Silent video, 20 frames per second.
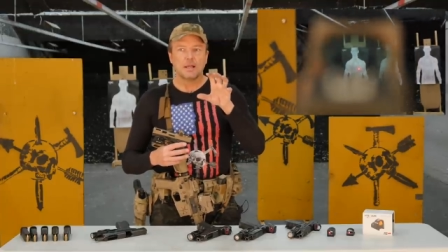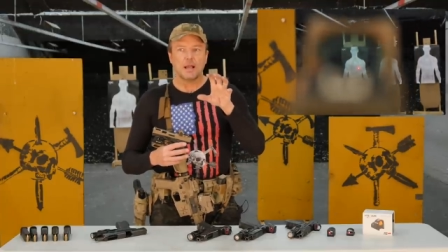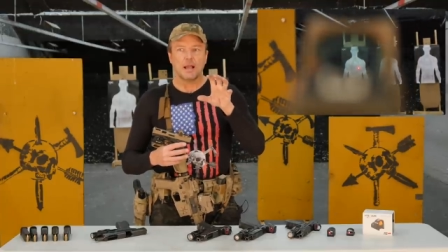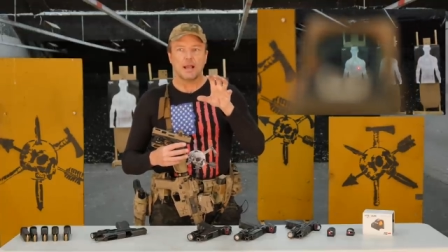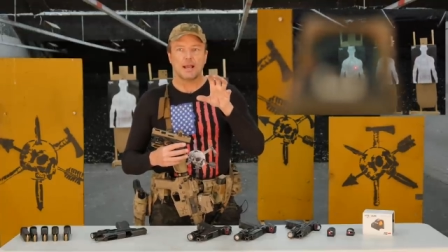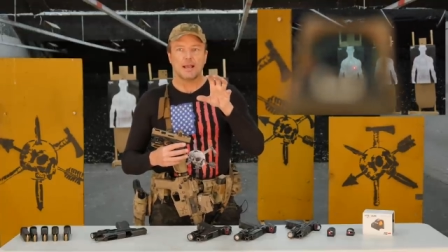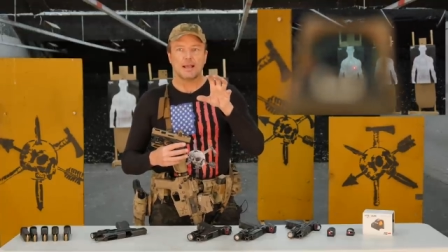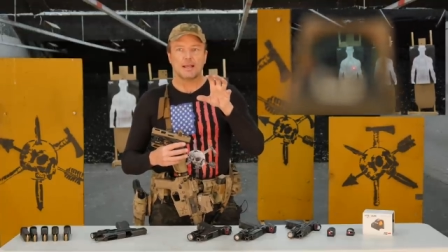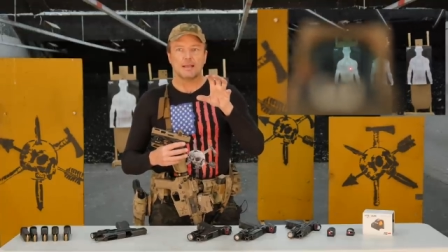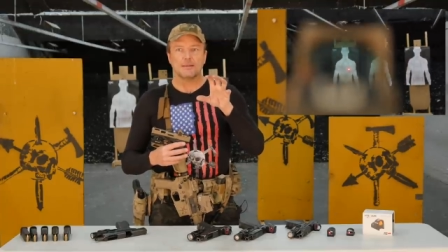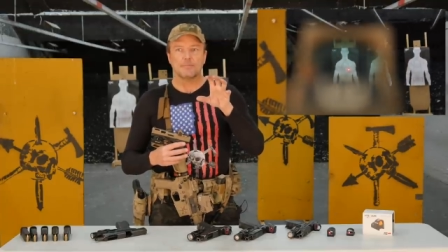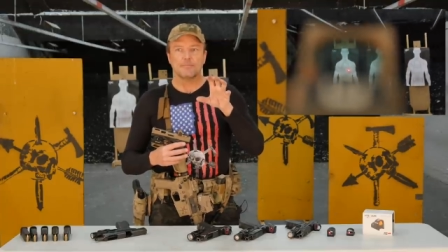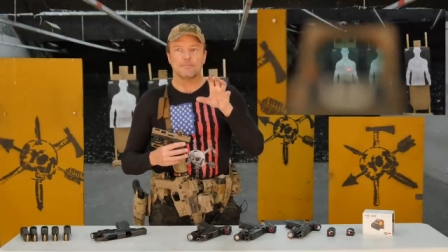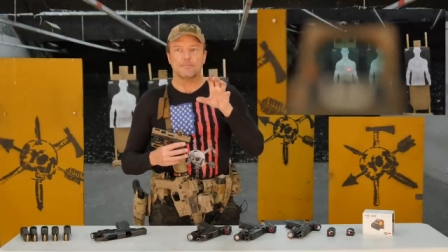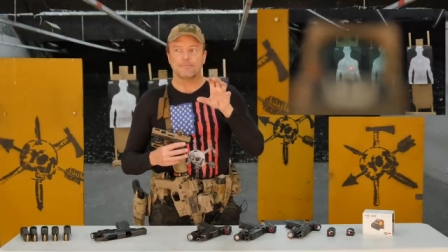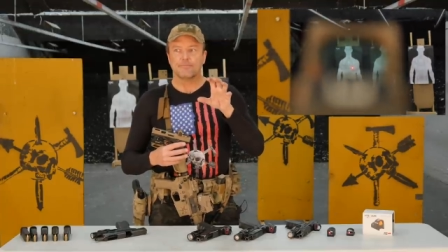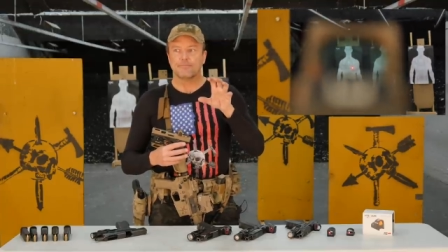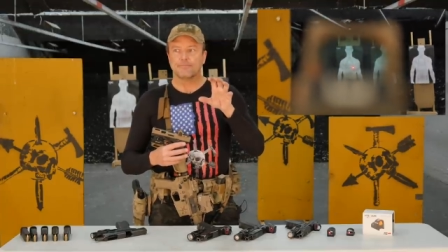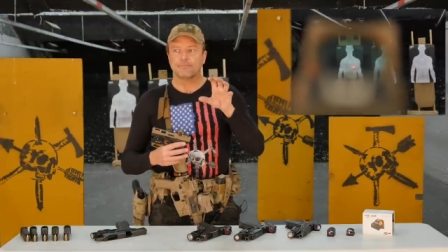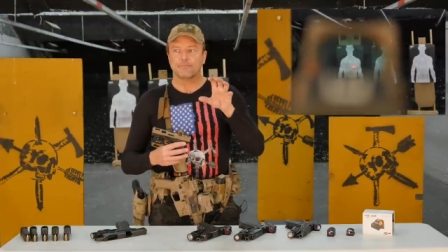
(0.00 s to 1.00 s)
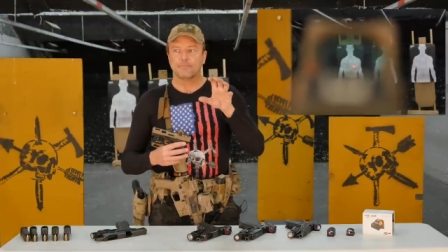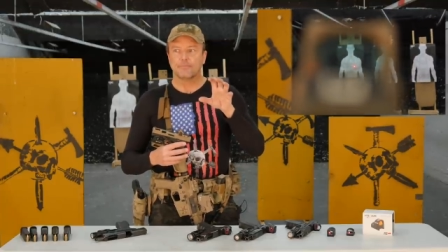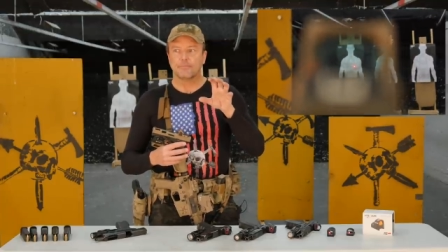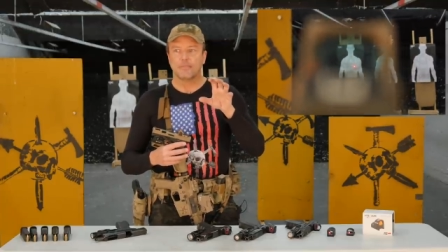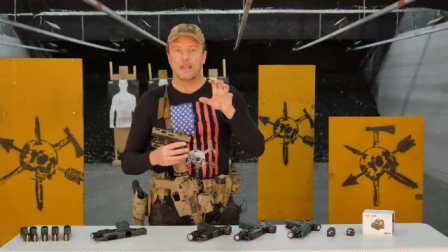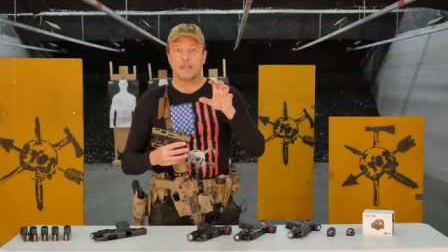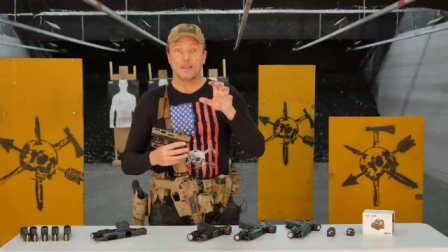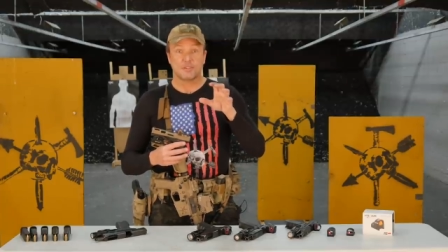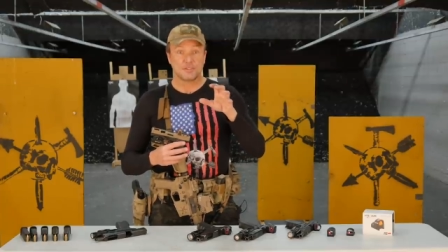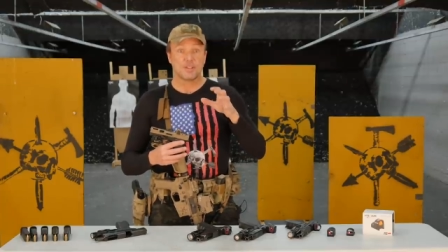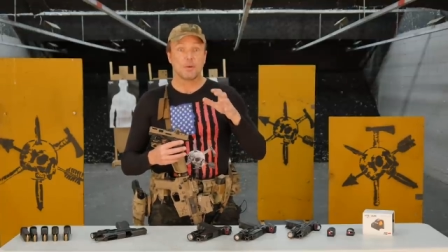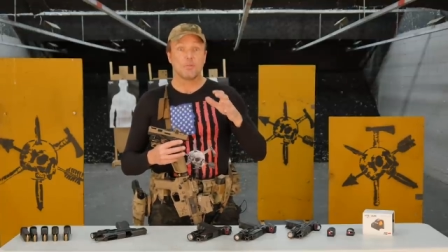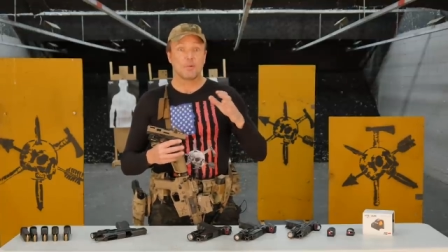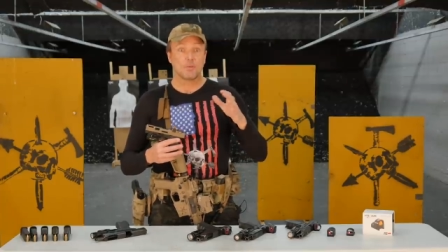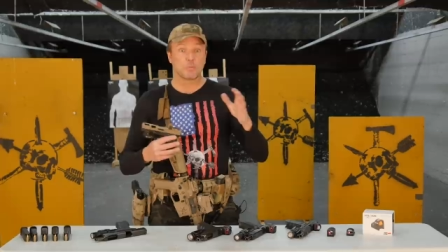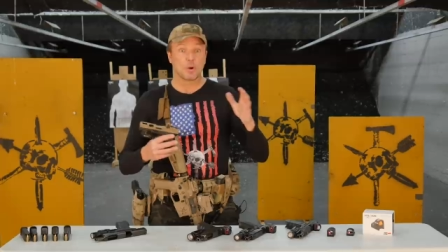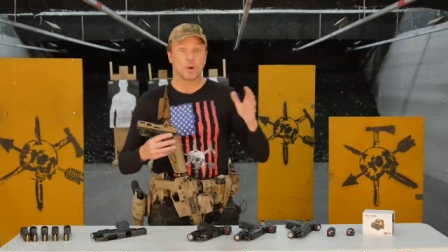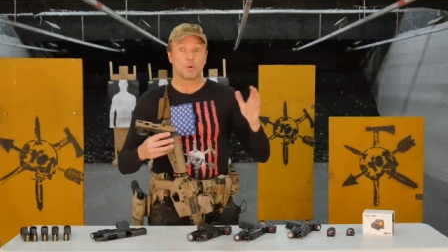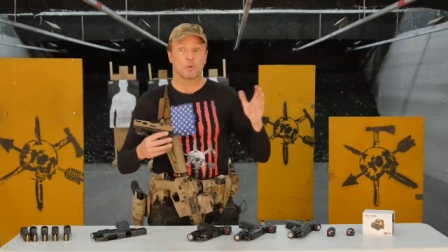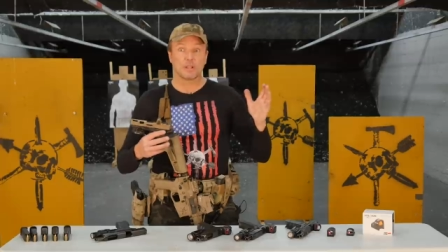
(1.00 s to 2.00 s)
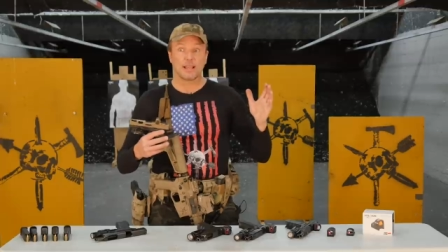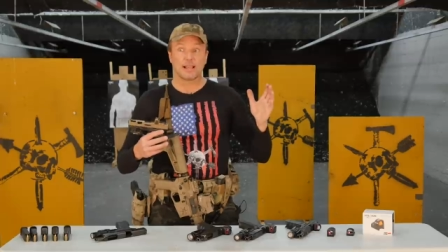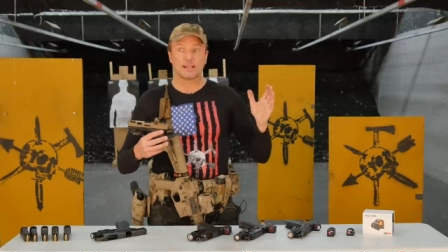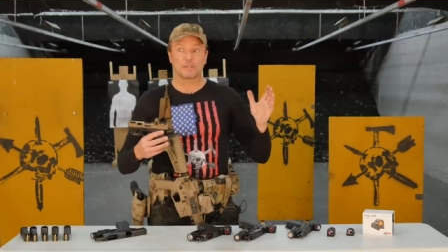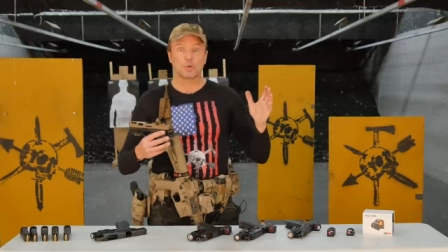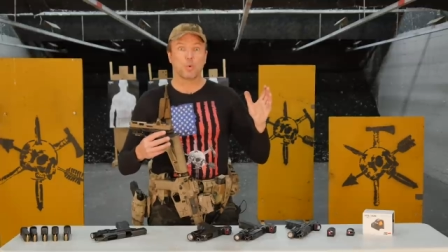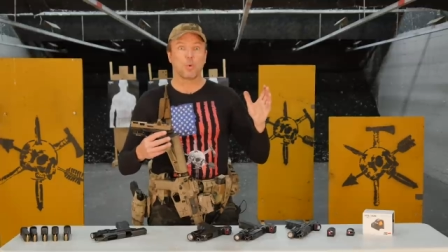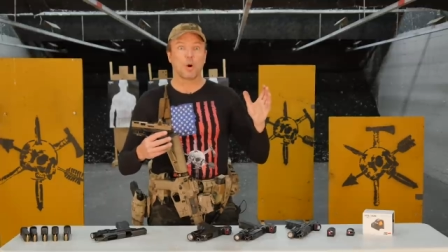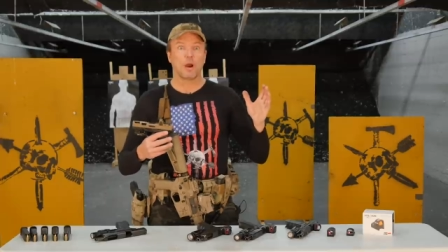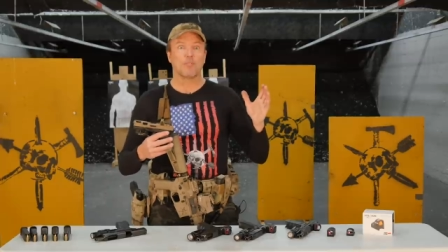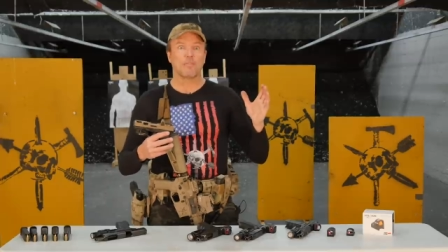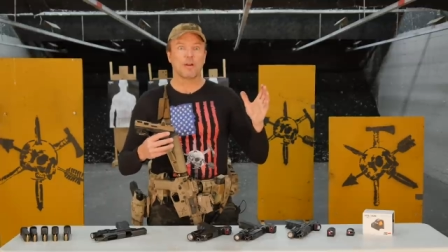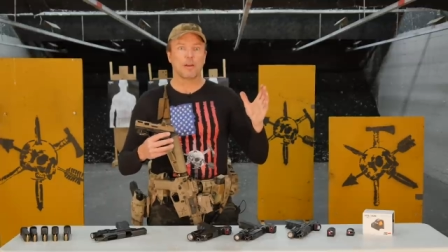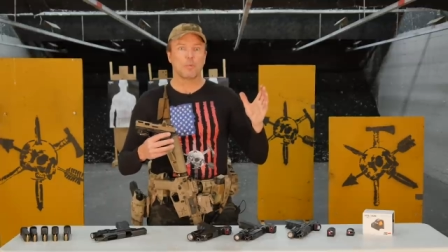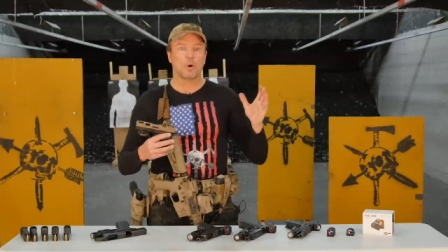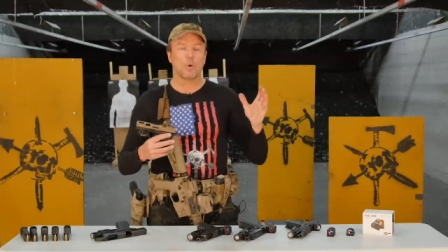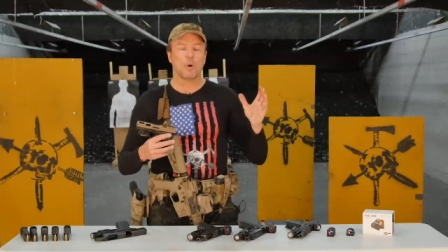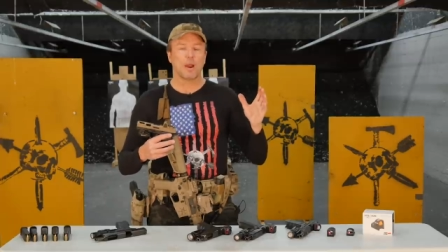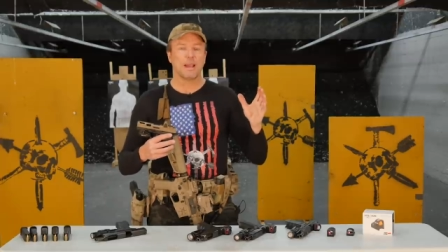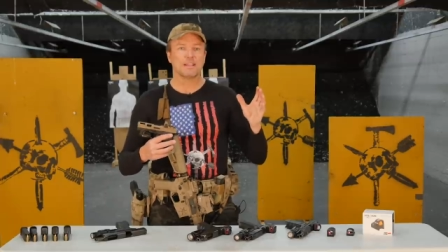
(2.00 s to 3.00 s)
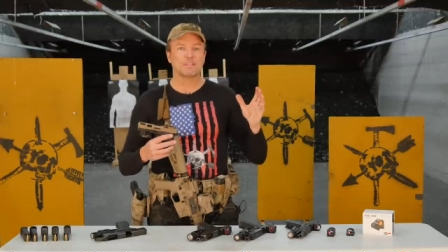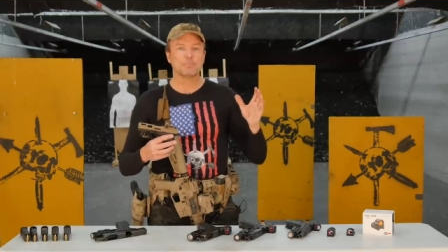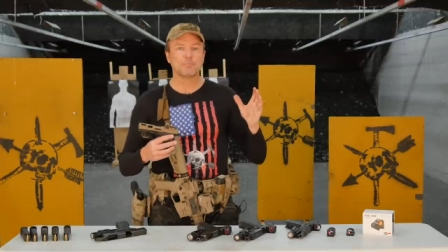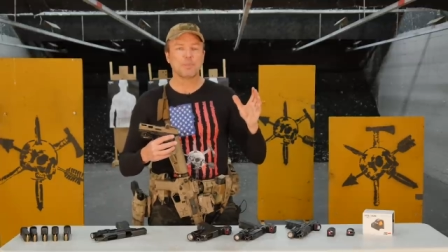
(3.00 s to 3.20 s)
Um, and some of them go to like 12 MOAs,